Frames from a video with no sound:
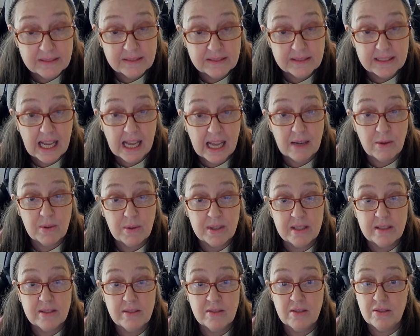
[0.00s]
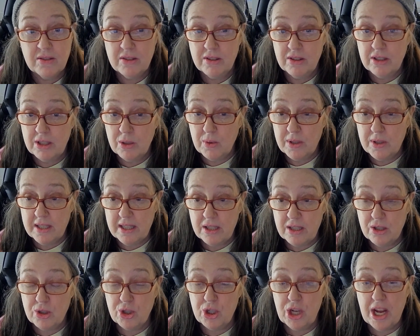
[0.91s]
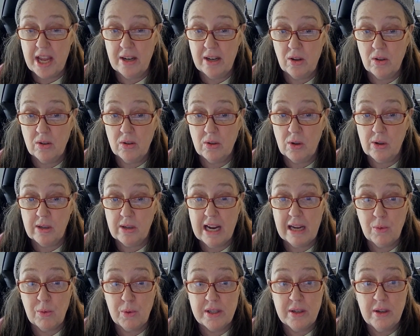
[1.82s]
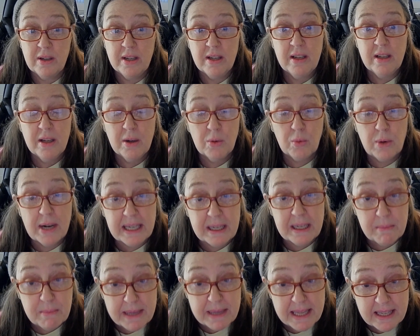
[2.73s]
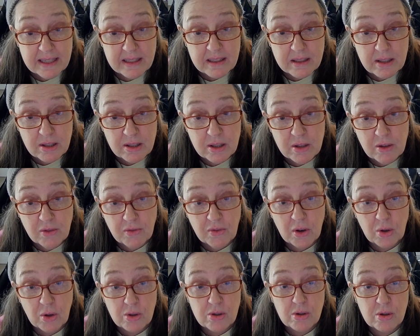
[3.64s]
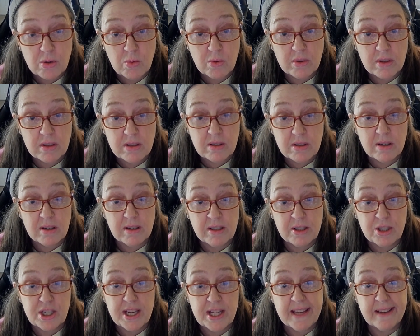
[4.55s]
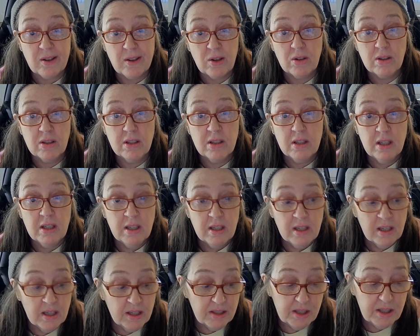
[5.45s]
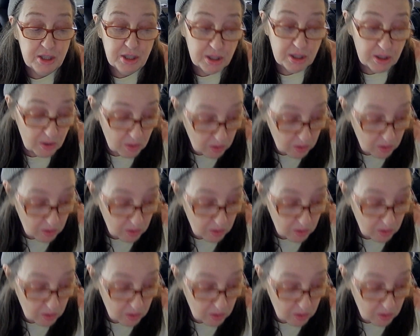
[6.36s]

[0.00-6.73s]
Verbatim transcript: I would do a niche channel or I would recommend to you folks who want to start a channel to do